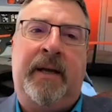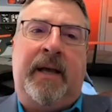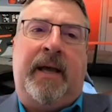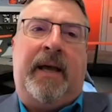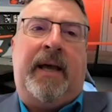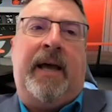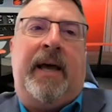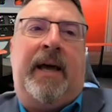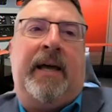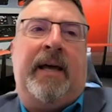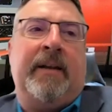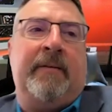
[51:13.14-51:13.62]

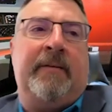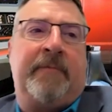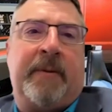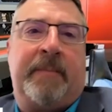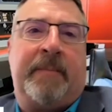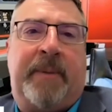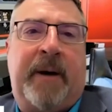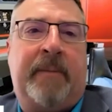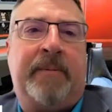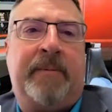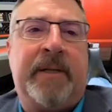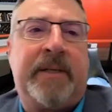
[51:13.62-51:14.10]
And if the
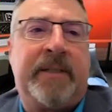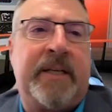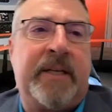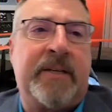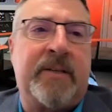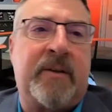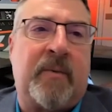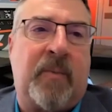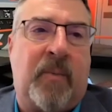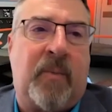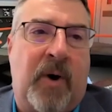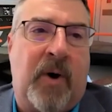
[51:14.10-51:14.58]
public
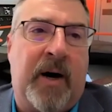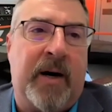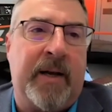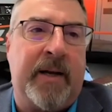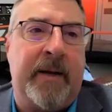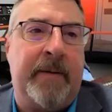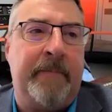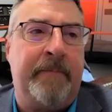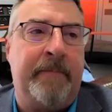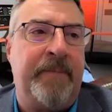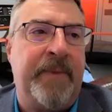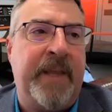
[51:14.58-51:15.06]
doesn't want
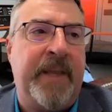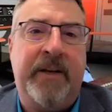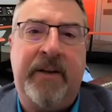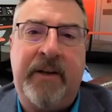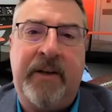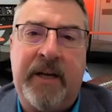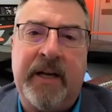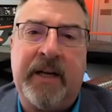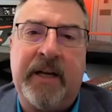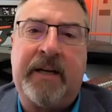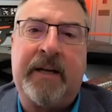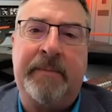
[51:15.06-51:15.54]
it, then you
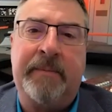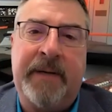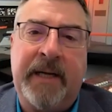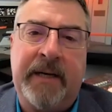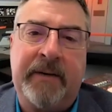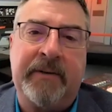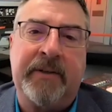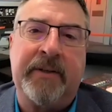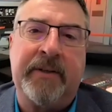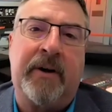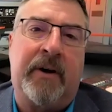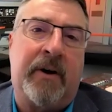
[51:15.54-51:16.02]
got to come
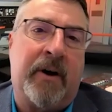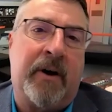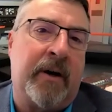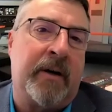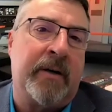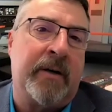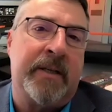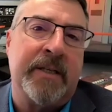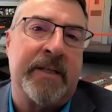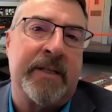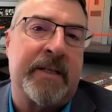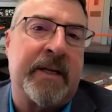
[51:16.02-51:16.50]
down to the
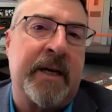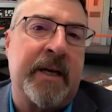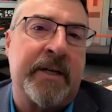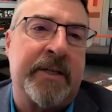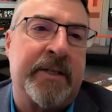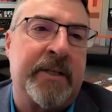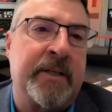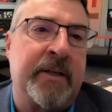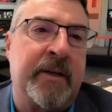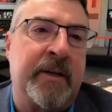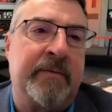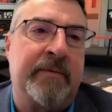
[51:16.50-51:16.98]
hard
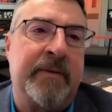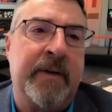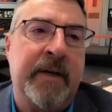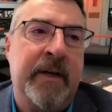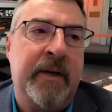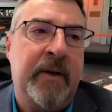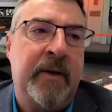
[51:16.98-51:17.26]
discussion of